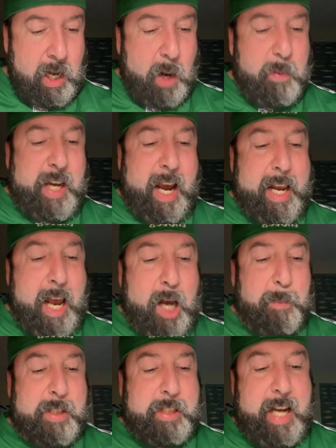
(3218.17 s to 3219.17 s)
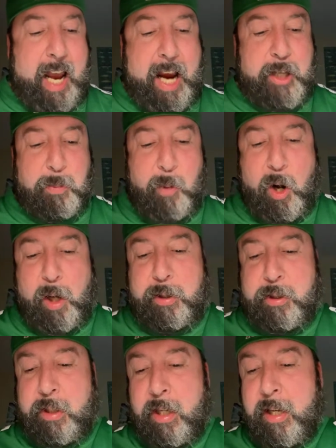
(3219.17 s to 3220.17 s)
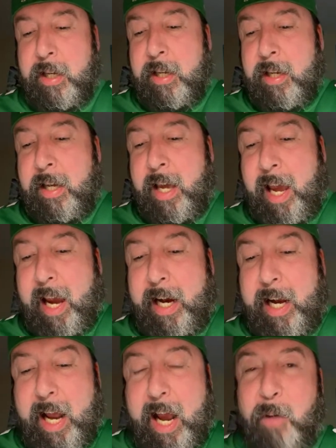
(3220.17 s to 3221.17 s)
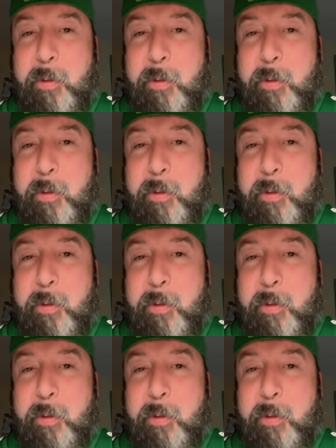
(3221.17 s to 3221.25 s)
Oh, we got helmets and hash marks hanging out.